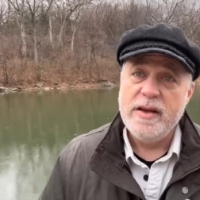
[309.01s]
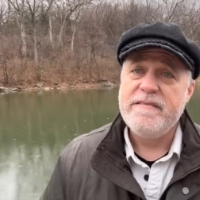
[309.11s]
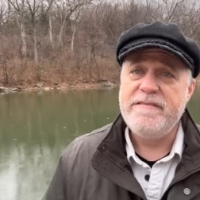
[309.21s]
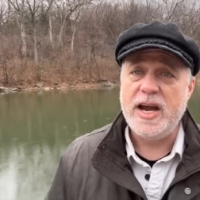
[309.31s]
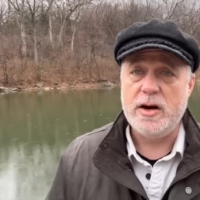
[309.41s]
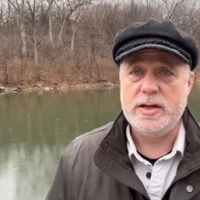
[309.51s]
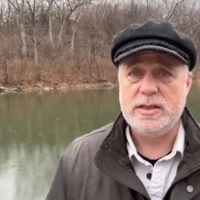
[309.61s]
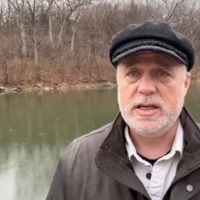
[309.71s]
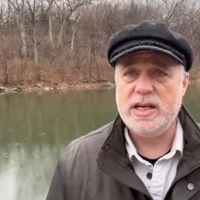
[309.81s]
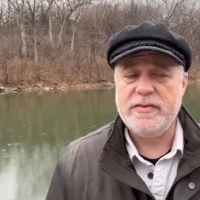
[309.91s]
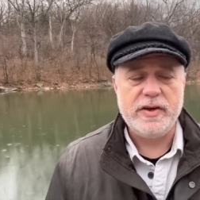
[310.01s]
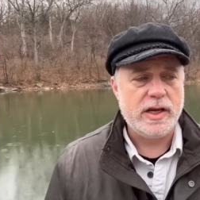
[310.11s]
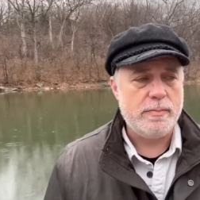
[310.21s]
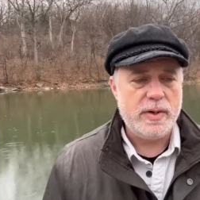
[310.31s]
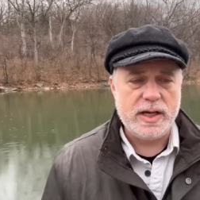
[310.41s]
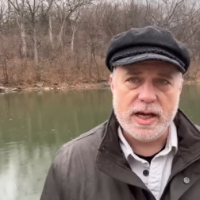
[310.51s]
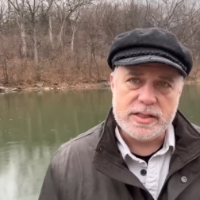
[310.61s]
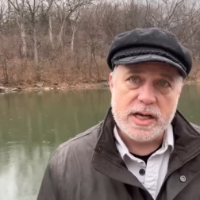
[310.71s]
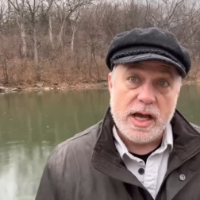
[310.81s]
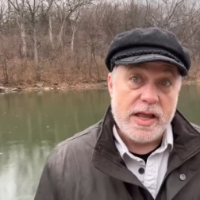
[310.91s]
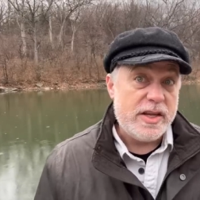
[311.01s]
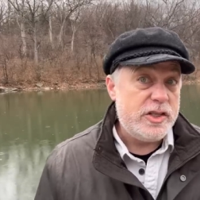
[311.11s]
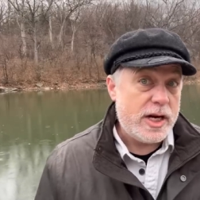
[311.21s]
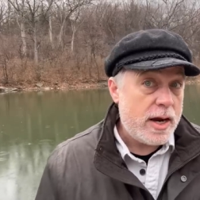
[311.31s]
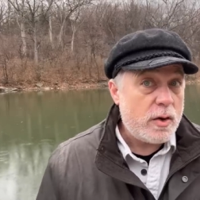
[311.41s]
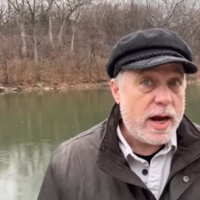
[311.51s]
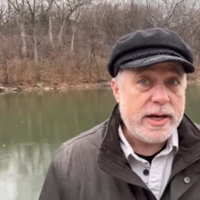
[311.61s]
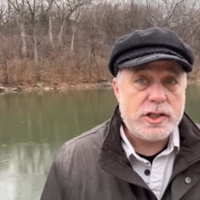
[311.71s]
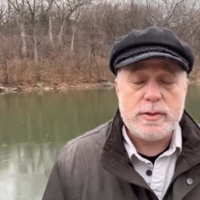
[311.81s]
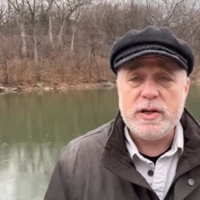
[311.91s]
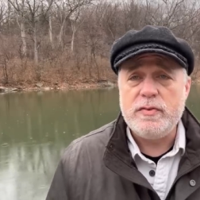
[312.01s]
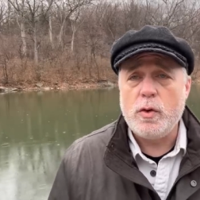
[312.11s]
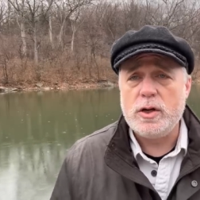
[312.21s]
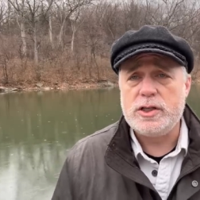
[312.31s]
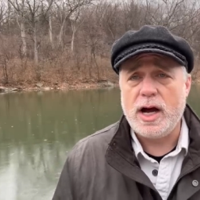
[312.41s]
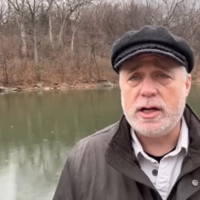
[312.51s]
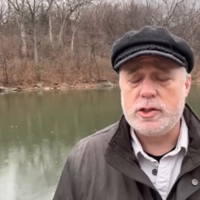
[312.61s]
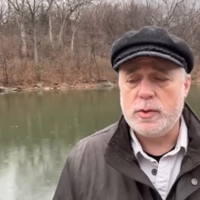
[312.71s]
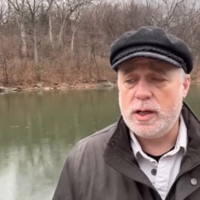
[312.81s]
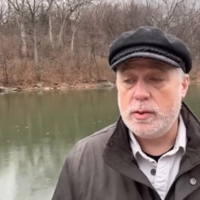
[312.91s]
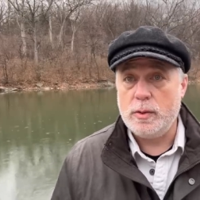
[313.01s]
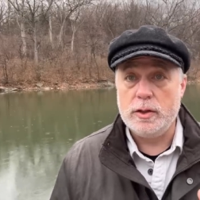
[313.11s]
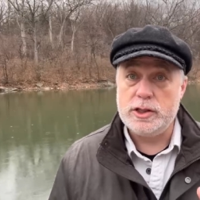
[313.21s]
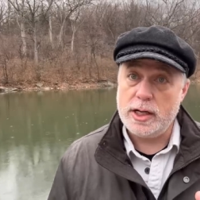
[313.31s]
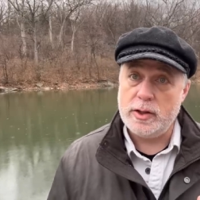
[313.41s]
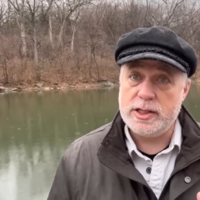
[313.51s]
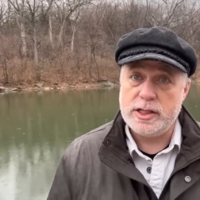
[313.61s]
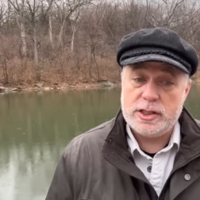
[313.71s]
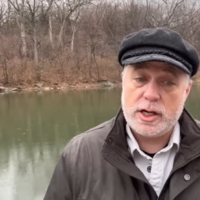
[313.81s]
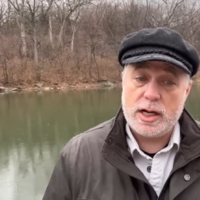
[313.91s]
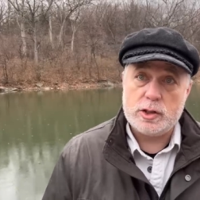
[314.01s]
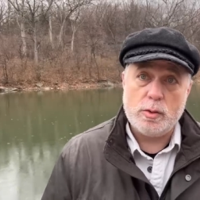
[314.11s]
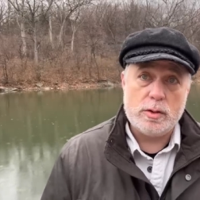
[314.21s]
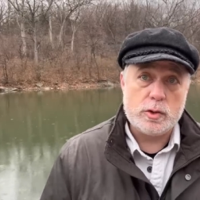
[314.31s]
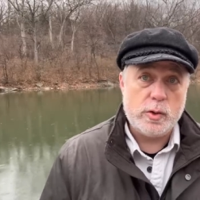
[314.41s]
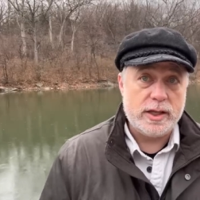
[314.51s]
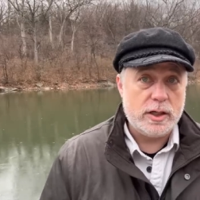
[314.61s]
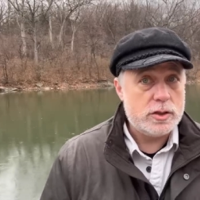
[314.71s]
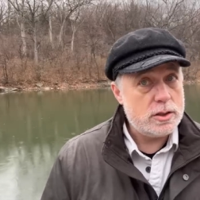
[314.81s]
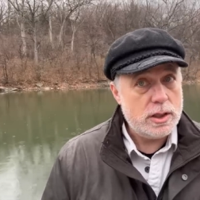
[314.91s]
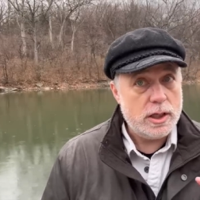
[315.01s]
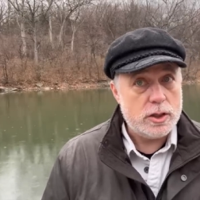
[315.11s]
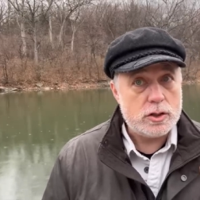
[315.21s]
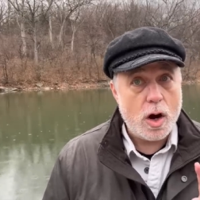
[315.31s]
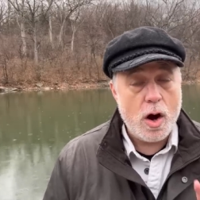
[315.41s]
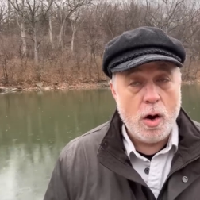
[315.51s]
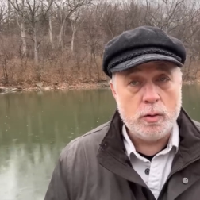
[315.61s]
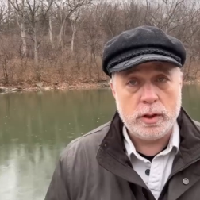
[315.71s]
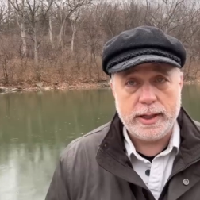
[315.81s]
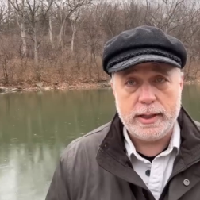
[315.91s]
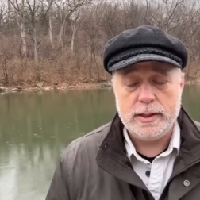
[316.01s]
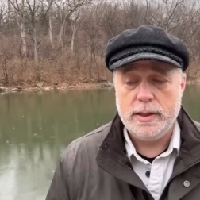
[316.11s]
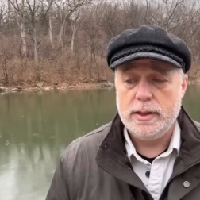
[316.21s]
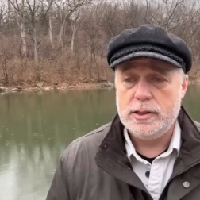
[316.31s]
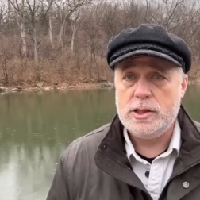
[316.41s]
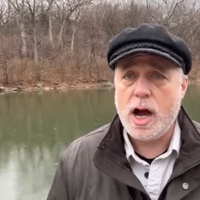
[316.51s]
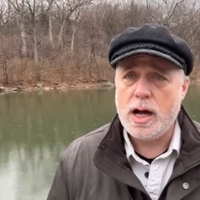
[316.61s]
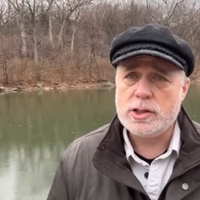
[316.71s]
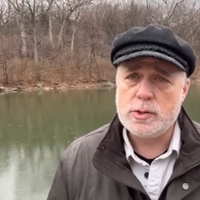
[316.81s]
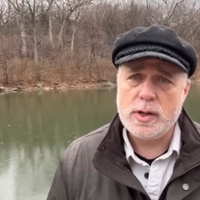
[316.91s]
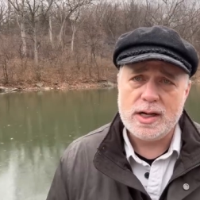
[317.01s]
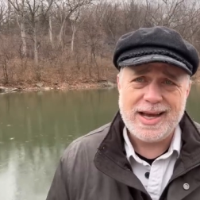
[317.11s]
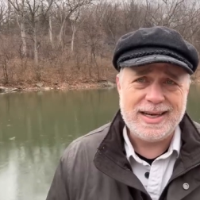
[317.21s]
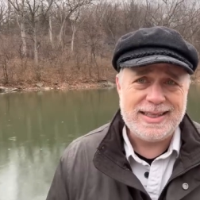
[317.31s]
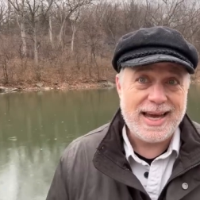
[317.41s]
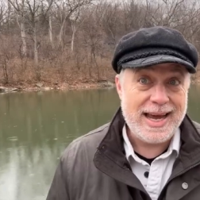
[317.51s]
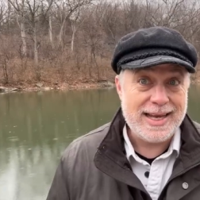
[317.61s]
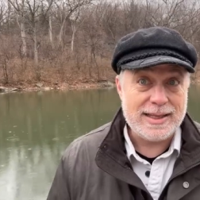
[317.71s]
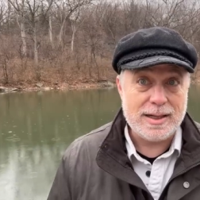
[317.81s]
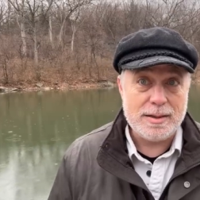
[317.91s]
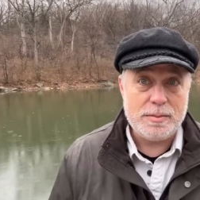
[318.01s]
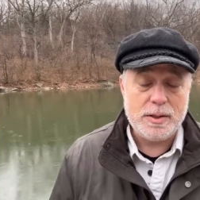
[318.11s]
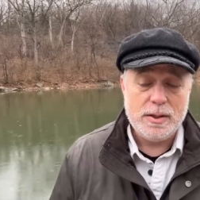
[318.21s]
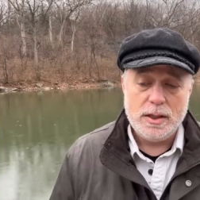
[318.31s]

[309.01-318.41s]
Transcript: very significant, because the generation before Joshua, well, the generation that Joshua was with, because it is only Joshua and Caleb,